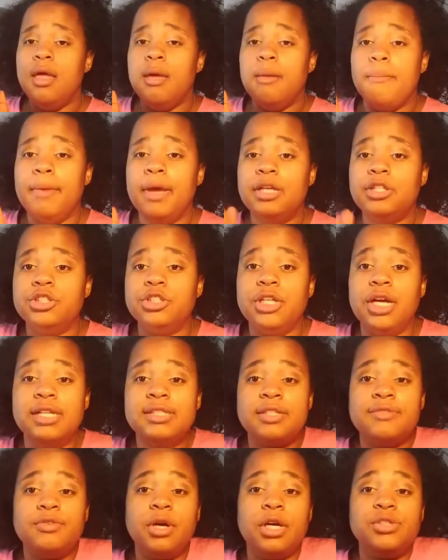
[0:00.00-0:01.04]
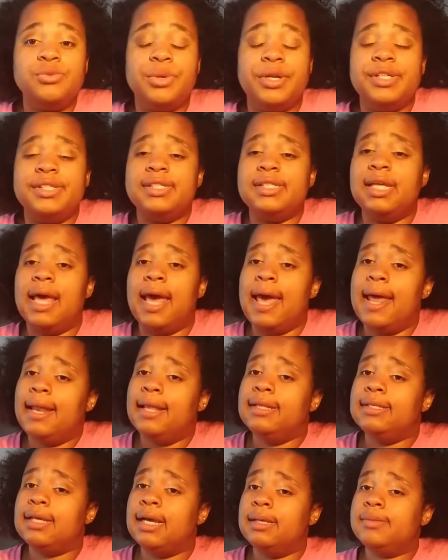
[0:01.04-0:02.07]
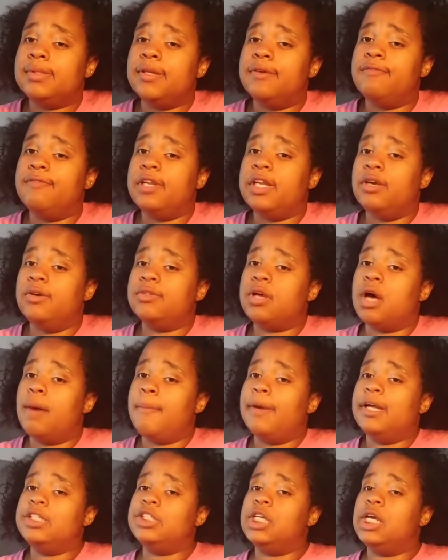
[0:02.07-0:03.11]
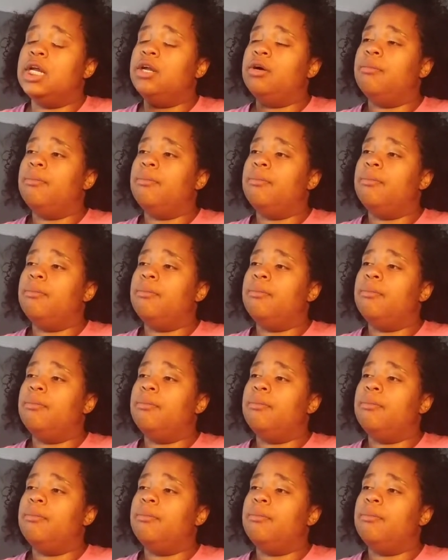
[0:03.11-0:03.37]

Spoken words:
make sure you guys, if you guys want to see any types of videos on my channel,